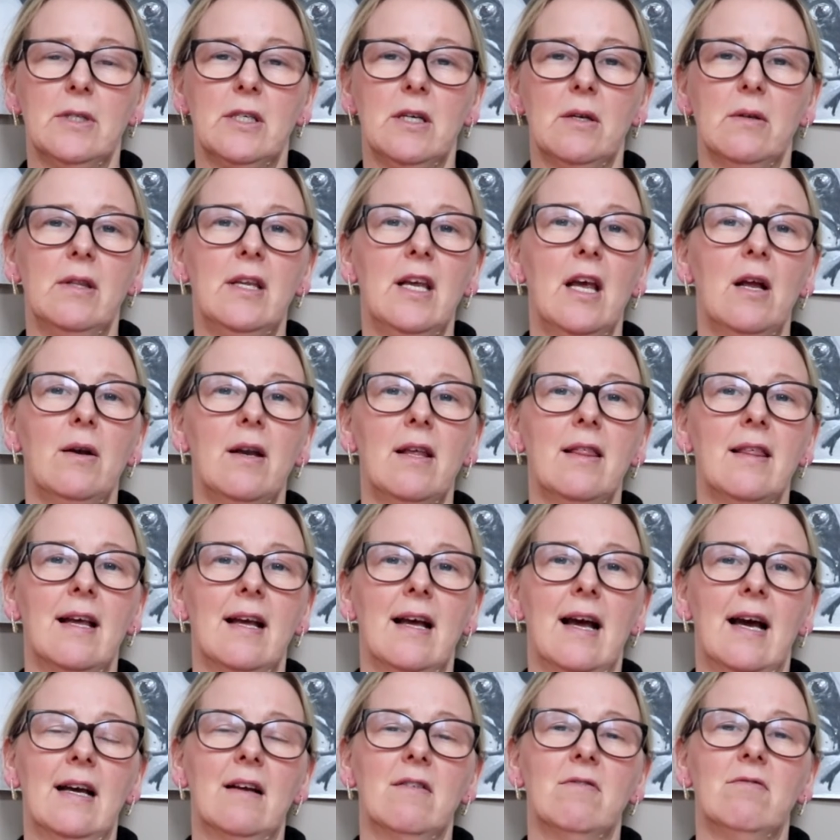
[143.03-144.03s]
so the only thing
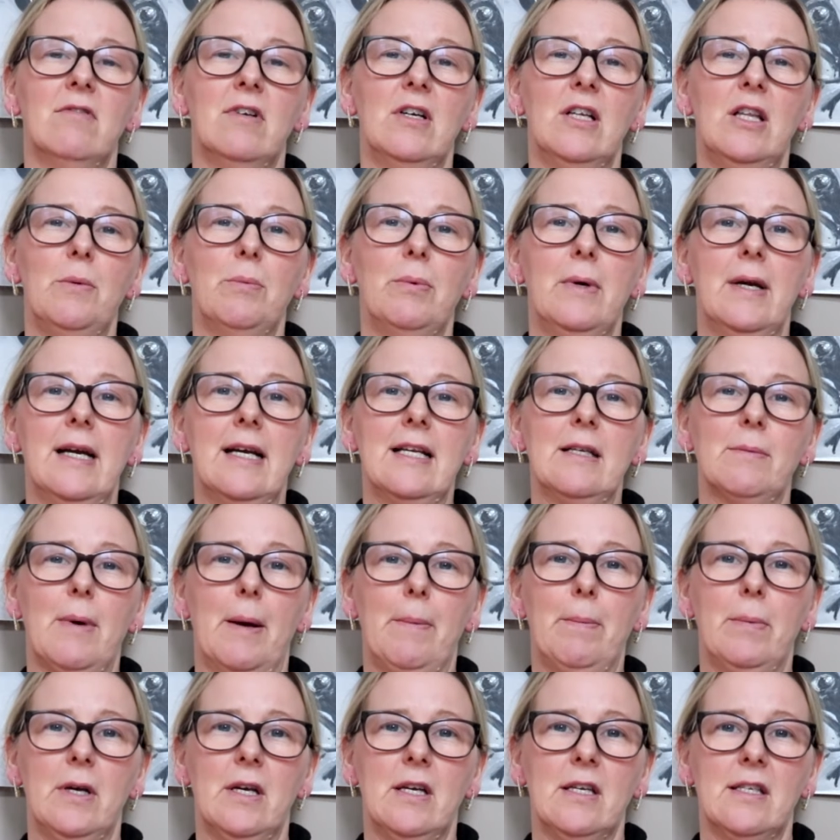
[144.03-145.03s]
I can really bring is my
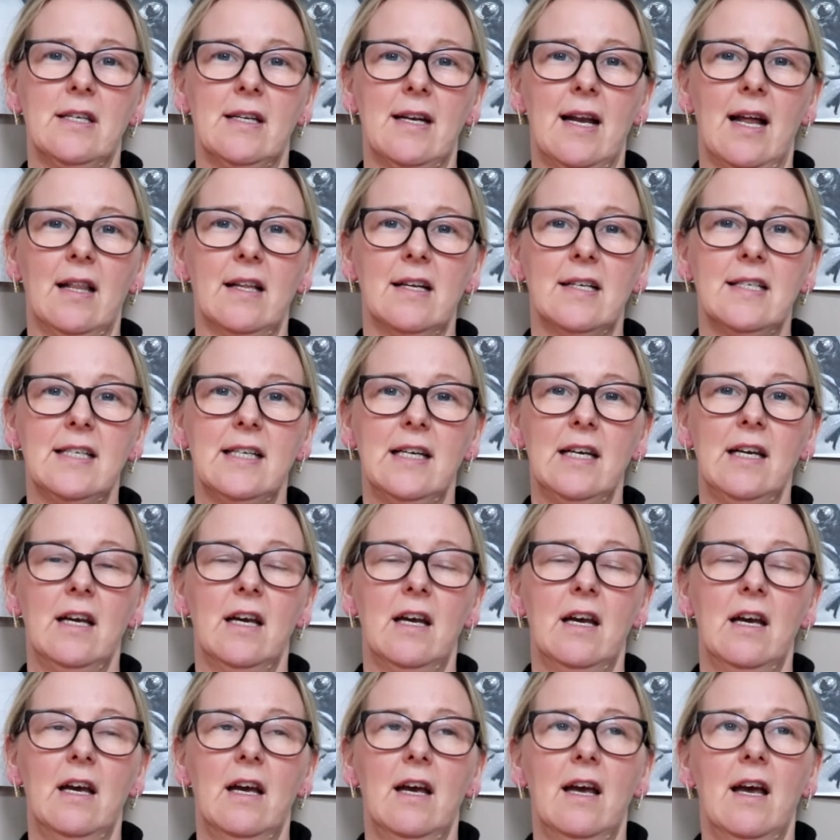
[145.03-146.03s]
personality.